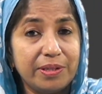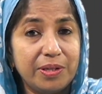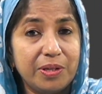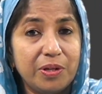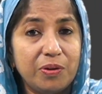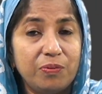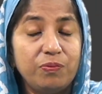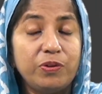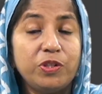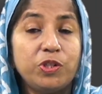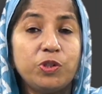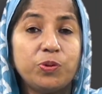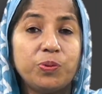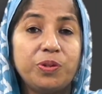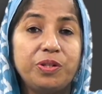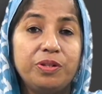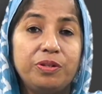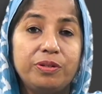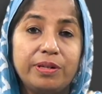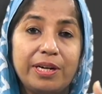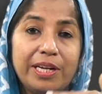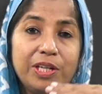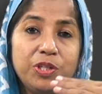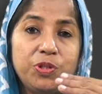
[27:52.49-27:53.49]
which would
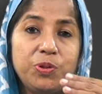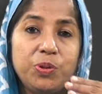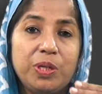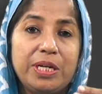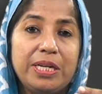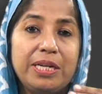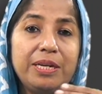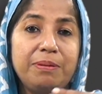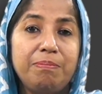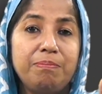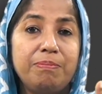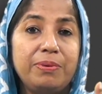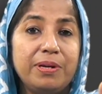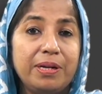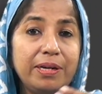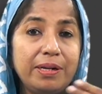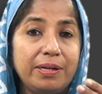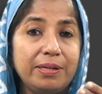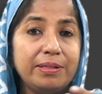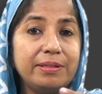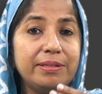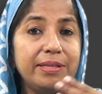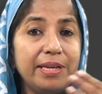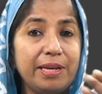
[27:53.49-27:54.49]
gradually build
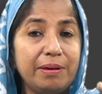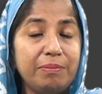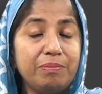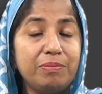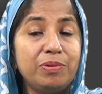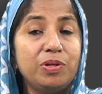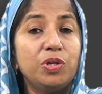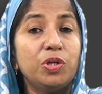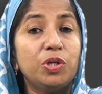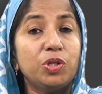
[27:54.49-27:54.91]
them